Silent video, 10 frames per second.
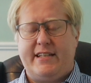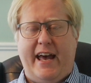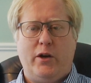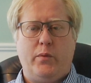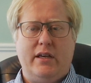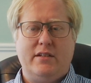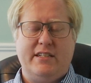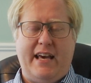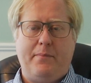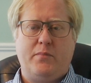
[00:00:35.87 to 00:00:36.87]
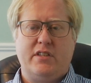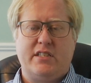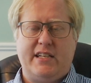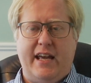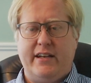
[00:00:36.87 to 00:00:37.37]
How do we adapt the
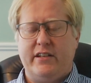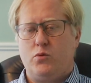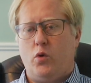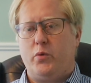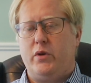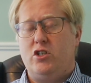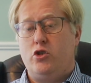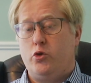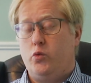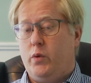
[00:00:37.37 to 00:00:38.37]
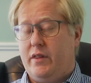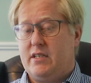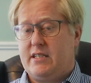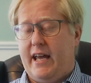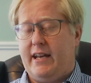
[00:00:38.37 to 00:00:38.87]
standards? What do we do with the
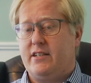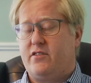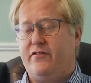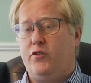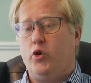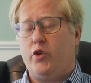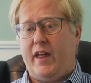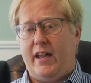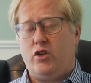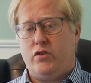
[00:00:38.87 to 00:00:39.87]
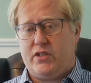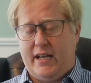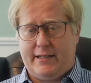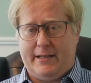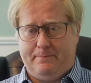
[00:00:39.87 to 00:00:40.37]
standards for that new
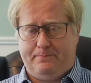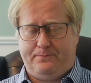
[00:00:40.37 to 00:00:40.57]
sector?